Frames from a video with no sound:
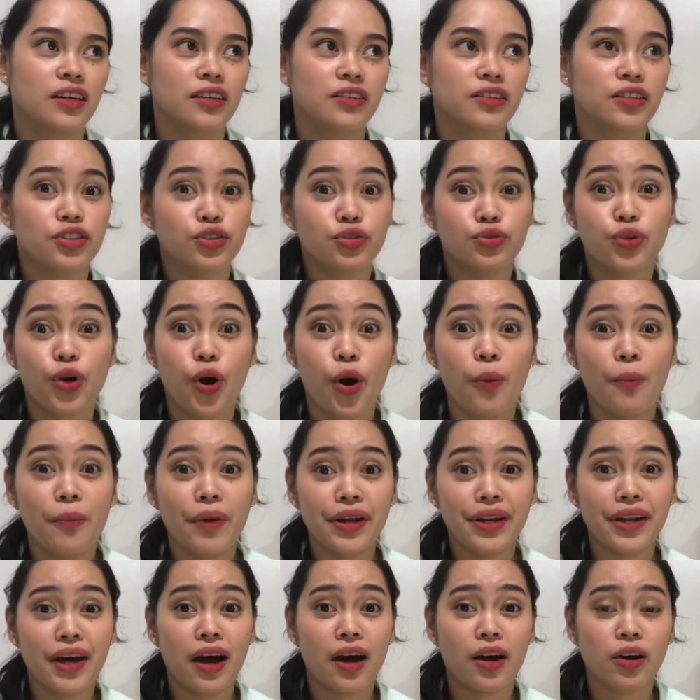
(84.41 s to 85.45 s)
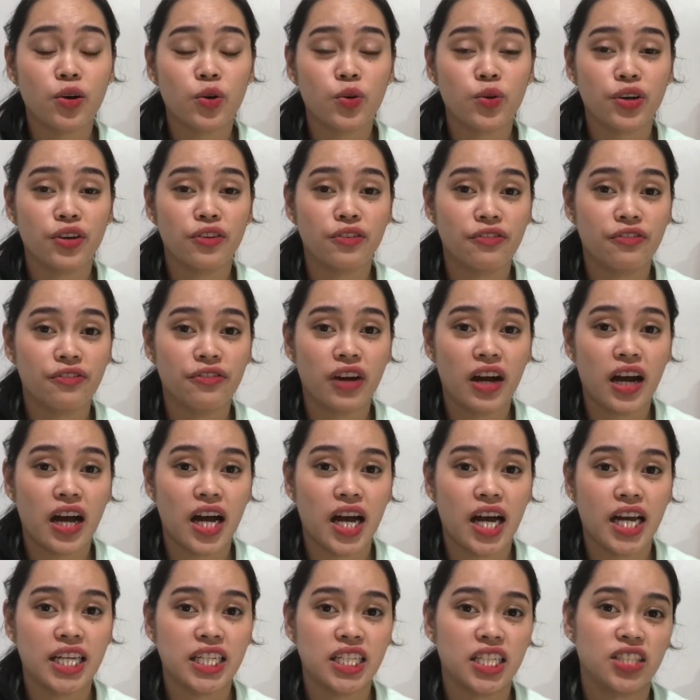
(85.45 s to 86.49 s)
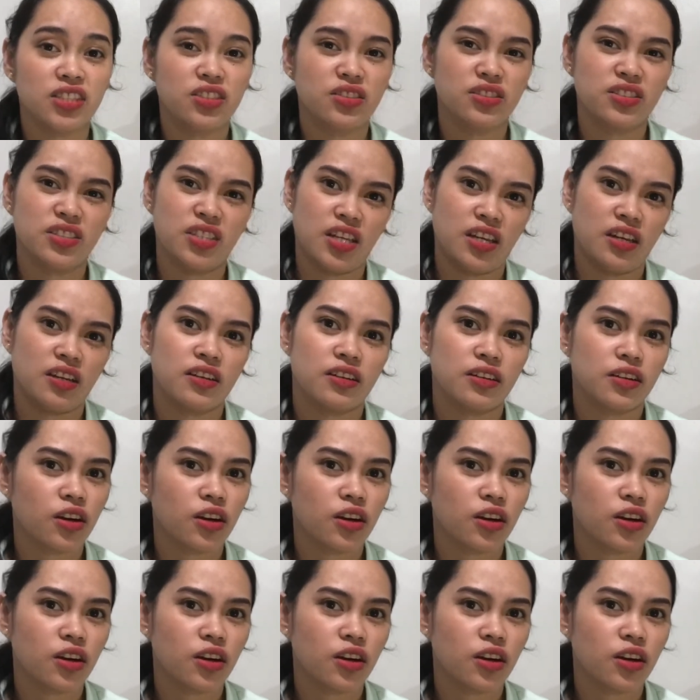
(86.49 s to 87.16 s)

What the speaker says: na-trauma na ako if I need to take